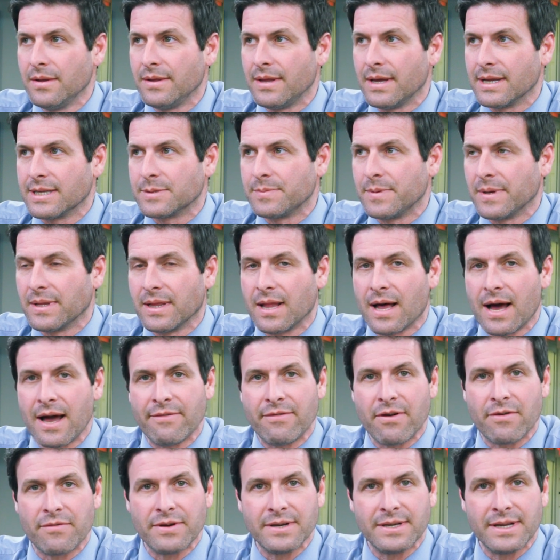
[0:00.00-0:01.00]
that's been
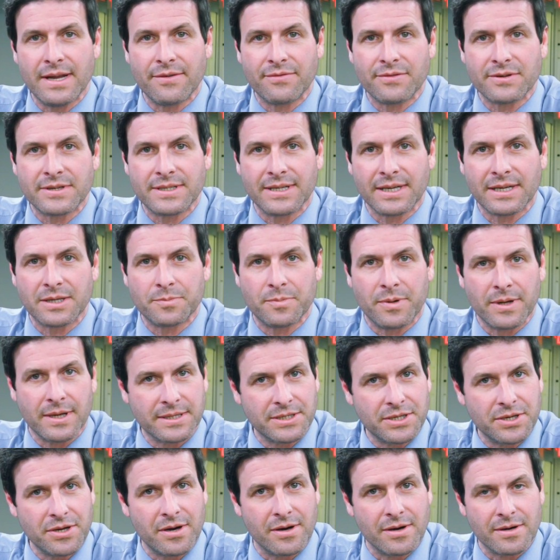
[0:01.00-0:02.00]
live every day for
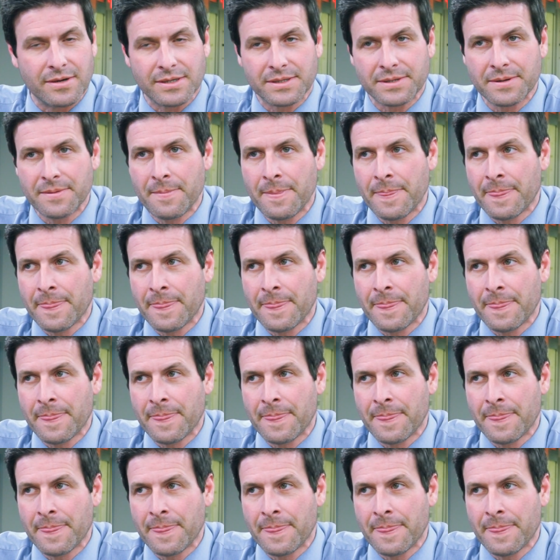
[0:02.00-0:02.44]
6+ years.